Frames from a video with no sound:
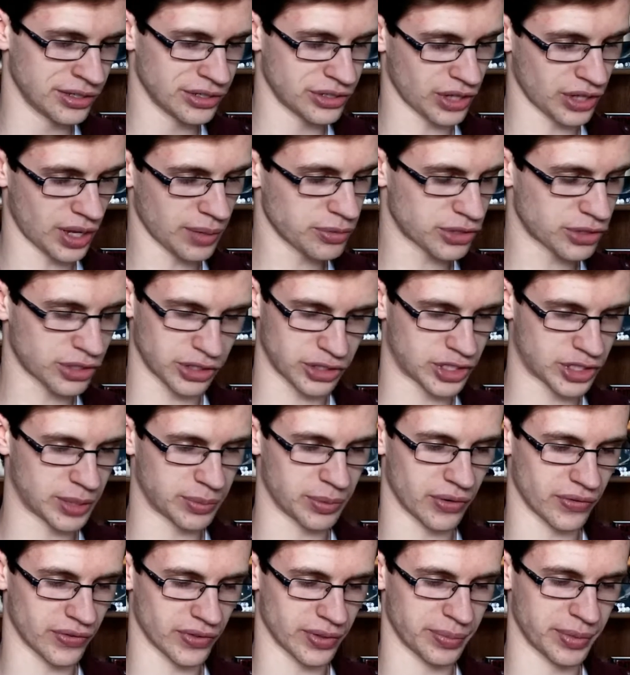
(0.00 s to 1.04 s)
So I'm just gonna
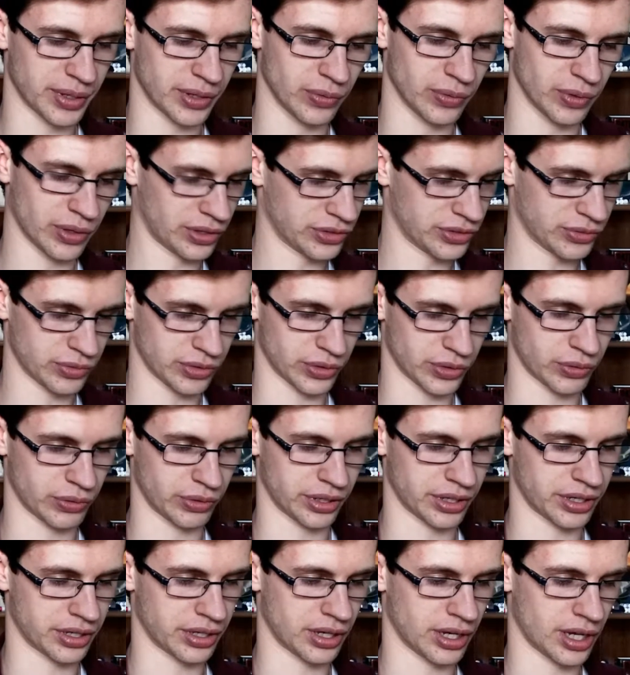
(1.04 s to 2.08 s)
skip over the big ones real
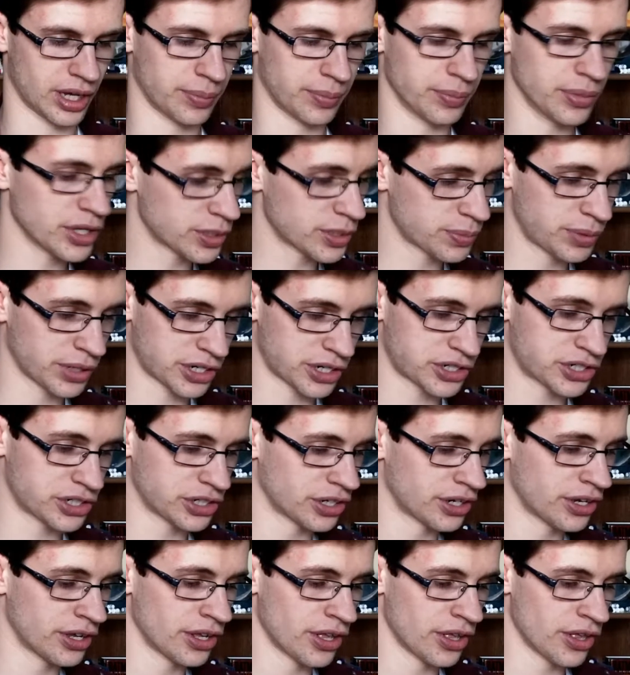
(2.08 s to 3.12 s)
quick. Best
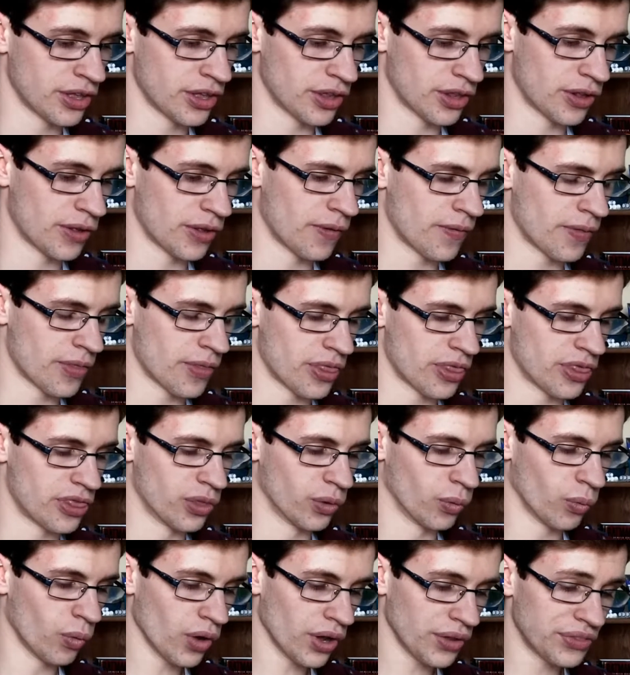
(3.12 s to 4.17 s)
Picture,
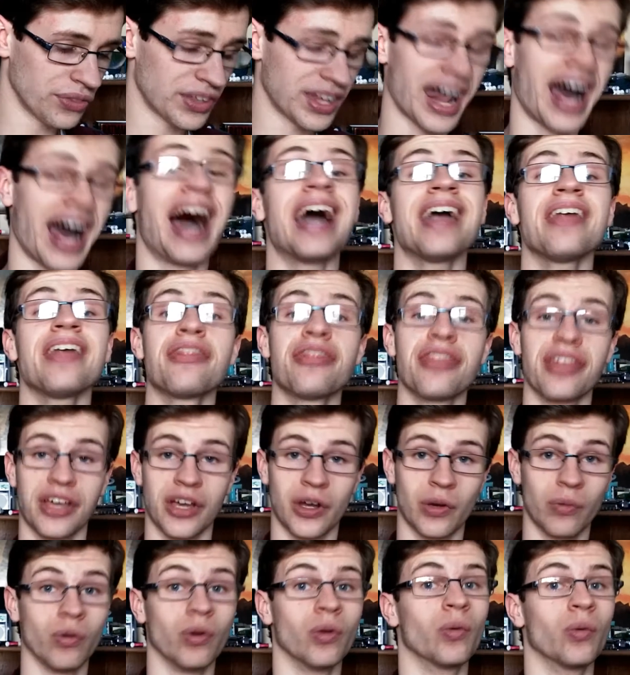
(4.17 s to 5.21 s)
the one that I
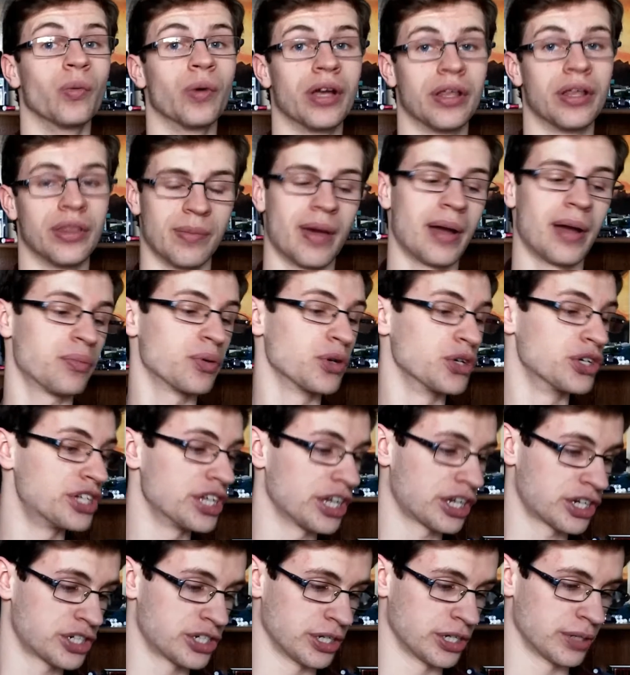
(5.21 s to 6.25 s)
think will win. My
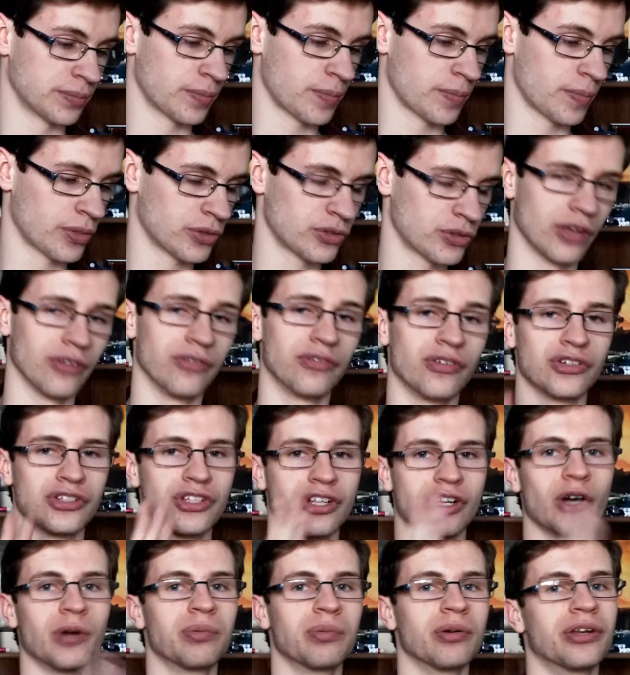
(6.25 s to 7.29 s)
prediction. So
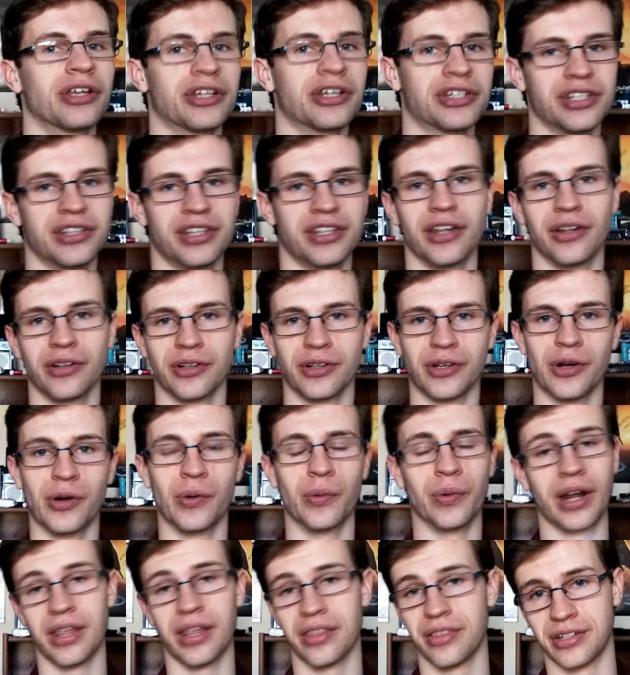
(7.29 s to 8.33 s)
I'll go prediction, then we'll
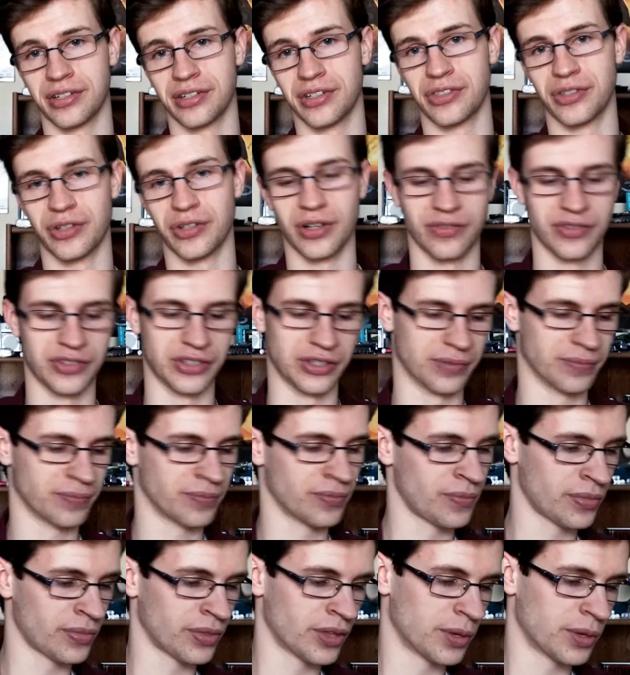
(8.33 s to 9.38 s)
go what I think deserves it.
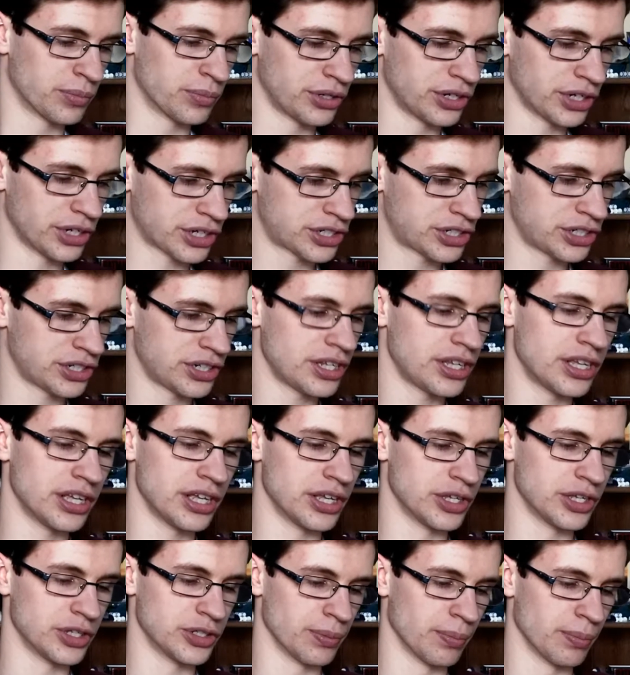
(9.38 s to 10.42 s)
Prediction
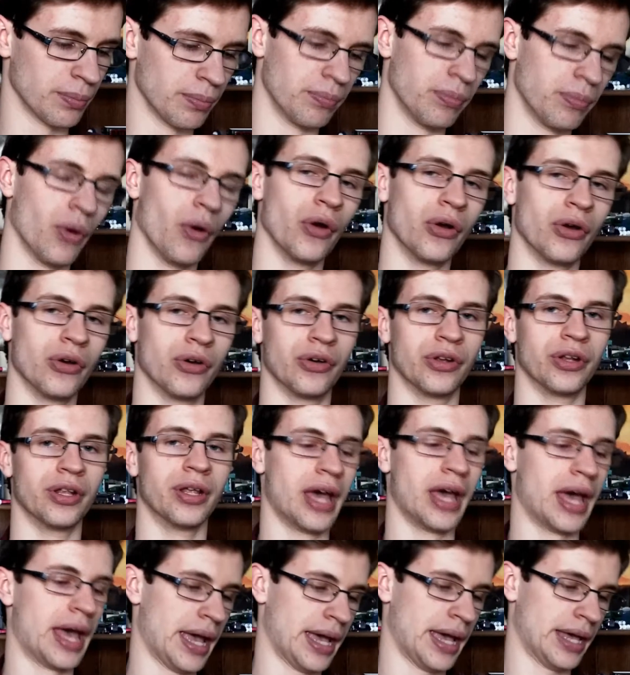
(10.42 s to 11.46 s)
is Boyhood,
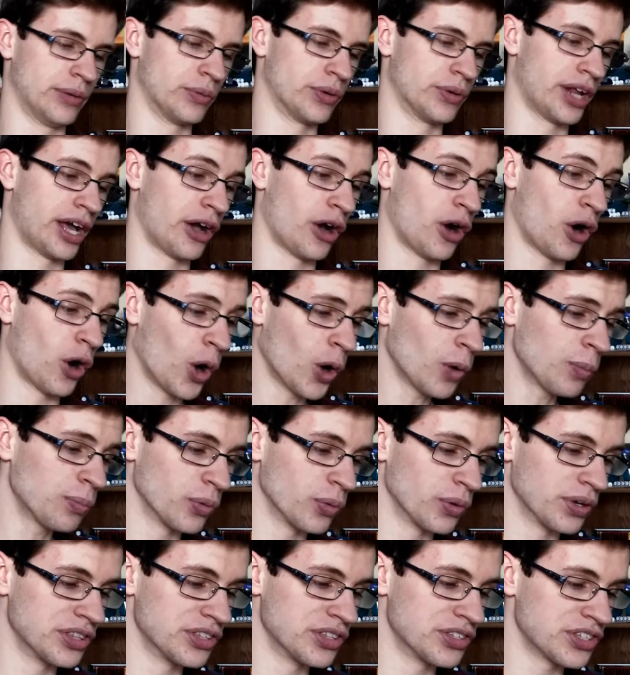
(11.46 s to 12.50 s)
and what I
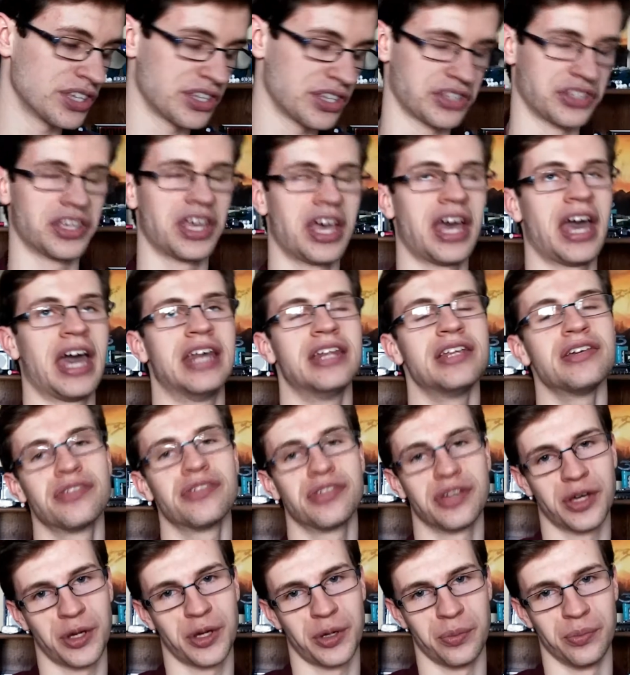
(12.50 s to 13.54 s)
hope wins is
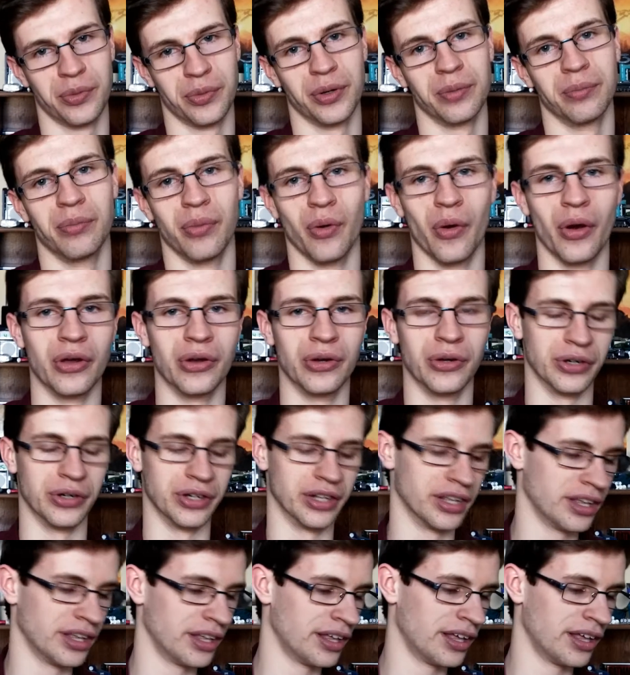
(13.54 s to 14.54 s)
anything but Boyhood.